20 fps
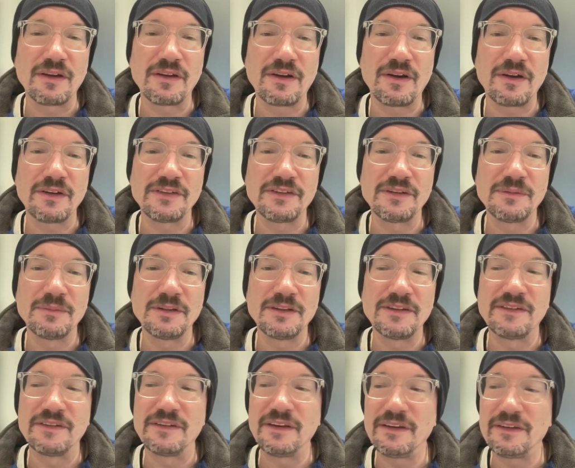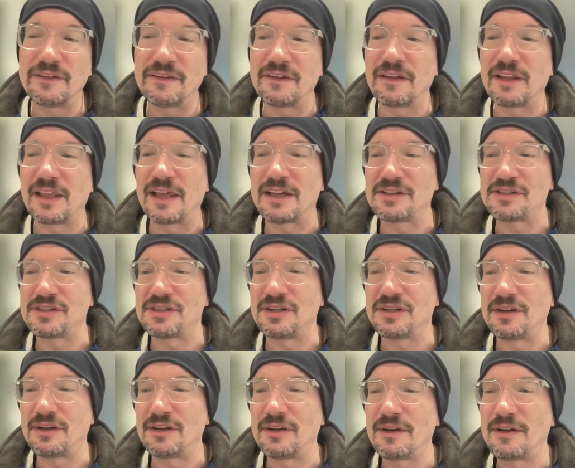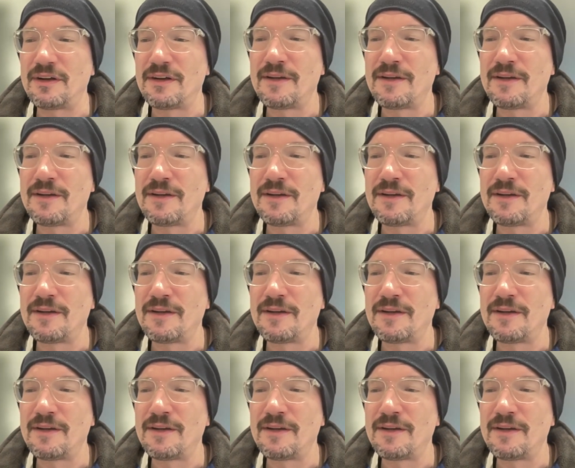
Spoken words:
cost him the season last year.